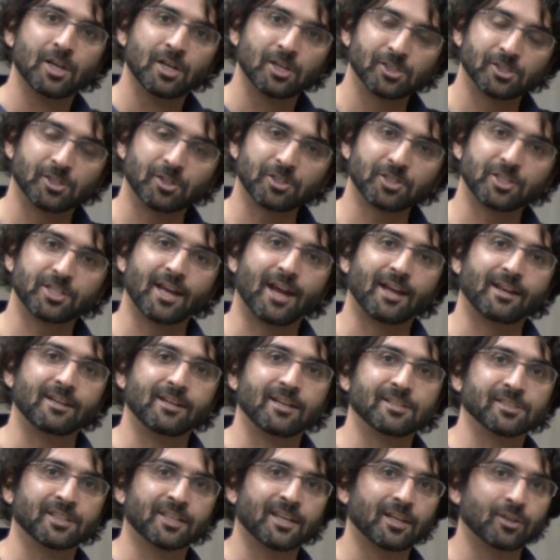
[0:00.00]
such that it
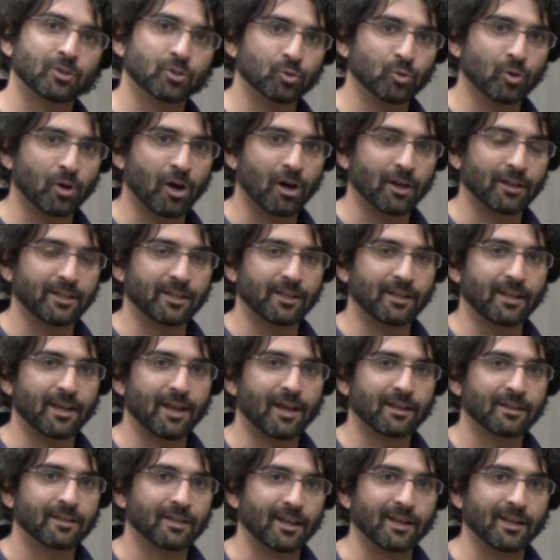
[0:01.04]
doesn't get too hot in that.